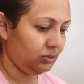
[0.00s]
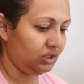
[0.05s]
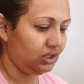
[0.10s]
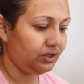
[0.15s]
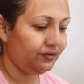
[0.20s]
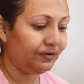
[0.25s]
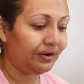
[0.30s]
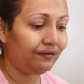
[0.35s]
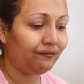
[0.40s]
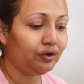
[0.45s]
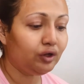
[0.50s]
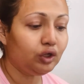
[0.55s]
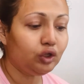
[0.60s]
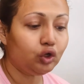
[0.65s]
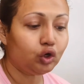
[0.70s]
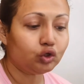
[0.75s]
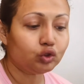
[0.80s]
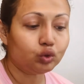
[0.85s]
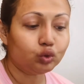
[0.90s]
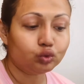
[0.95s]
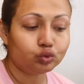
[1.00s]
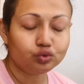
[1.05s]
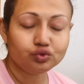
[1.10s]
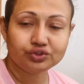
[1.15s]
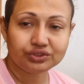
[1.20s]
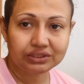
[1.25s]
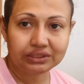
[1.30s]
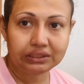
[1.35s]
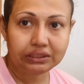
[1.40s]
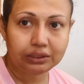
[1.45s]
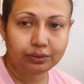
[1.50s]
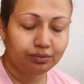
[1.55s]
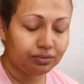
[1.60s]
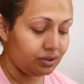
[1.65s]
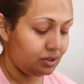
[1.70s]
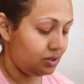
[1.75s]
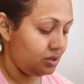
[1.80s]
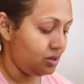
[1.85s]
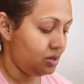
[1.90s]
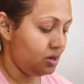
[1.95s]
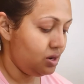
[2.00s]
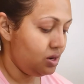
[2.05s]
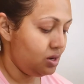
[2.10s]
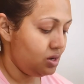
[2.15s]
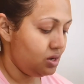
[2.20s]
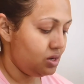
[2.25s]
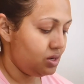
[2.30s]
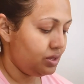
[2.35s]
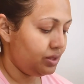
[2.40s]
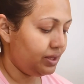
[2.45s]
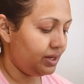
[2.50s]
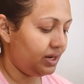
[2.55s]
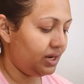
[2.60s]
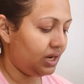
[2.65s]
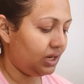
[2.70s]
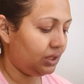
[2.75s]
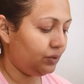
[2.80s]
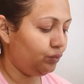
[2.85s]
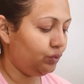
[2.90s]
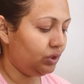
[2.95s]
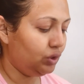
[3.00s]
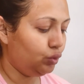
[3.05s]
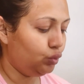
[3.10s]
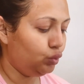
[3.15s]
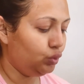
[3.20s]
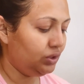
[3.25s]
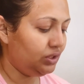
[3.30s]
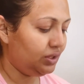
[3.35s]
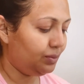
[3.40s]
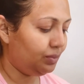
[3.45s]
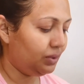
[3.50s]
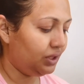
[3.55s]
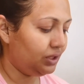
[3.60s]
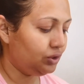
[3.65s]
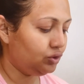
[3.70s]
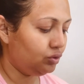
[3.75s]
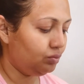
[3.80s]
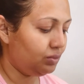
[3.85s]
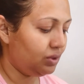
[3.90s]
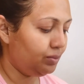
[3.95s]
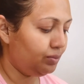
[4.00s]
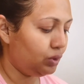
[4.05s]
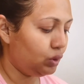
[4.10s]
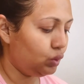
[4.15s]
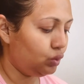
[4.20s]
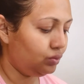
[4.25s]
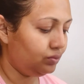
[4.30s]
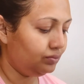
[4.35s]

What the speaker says: If I will not go to sleep, then I will only apply it on my brow.